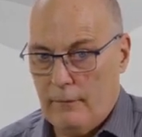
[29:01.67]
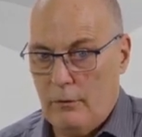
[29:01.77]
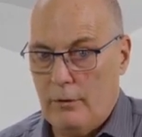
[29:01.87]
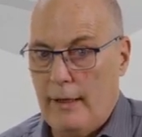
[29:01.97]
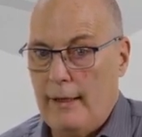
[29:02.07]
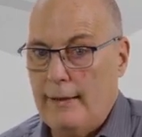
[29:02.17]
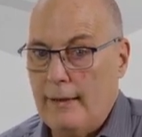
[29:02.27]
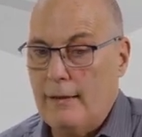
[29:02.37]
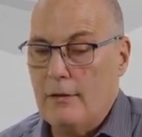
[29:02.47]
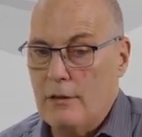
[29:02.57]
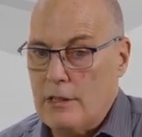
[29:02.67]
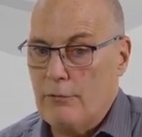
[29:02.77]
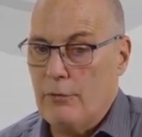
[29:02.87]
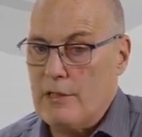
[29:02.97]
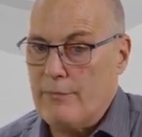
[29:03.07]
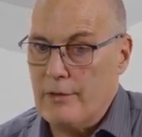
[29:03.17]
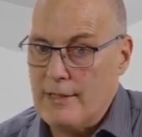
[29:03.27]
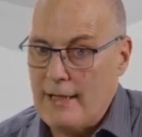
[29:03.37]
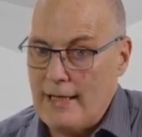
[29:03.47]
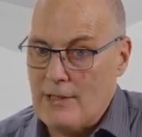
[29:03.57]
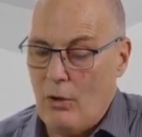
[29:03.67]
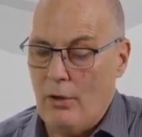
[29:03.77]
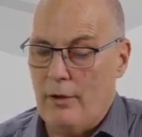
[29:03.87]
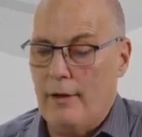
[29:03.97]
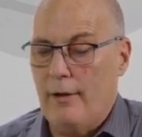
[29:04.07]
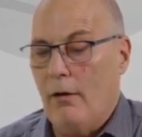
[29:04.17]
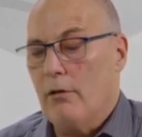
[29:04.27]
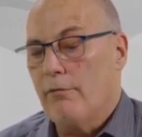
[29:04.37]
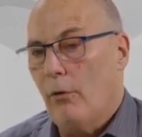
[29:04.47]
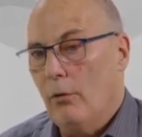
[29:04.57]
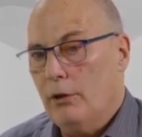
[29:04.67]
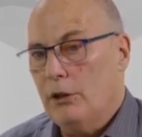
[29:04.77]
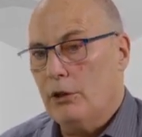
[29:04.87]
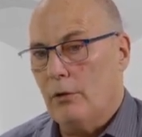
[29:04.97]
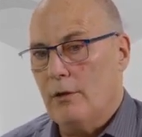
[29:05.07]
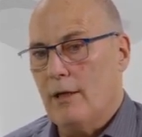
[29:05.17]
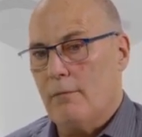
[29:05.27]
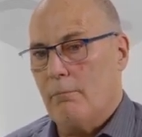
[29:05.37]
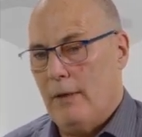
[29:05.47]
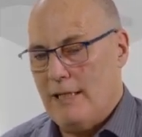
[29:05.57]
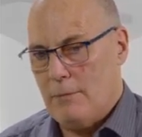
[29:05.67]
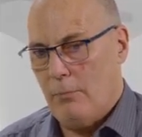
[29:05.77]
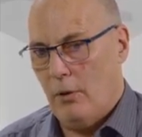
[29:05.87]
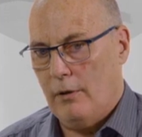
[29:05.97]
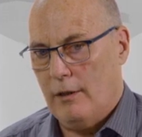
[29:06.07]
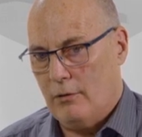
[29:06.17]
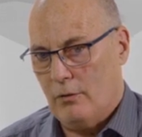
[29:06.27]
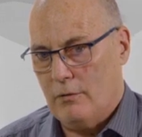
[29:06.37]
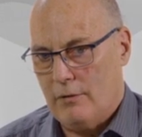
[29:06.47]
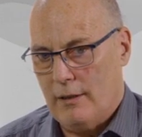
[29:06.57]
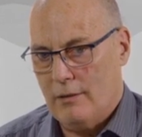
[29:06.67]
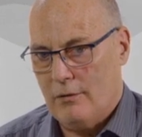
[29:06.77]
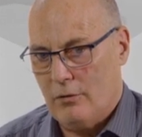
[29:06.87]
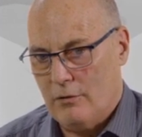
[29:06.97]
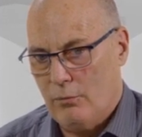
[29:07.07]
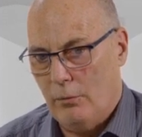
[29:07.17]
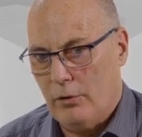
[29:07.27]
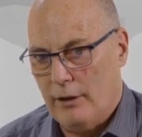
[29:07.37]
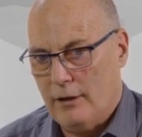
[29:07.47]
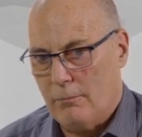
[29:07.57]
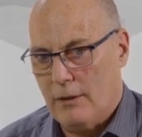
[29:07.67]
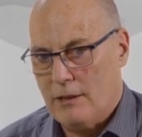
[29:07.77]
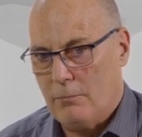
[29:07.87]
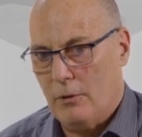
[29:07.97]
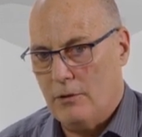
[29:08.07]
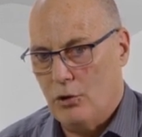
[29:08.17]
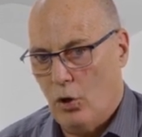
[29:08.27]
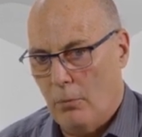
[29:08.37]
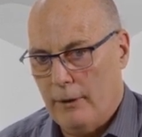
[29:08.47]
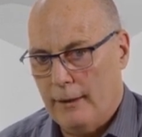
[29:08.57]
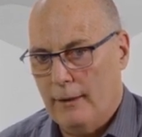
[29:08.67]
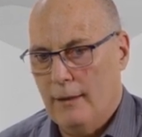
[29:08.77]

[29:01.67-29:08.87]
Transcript: Okay, and then this reverse fault stays on, and now the voltage on that bus bar, that transformer connected bus bar is dropping.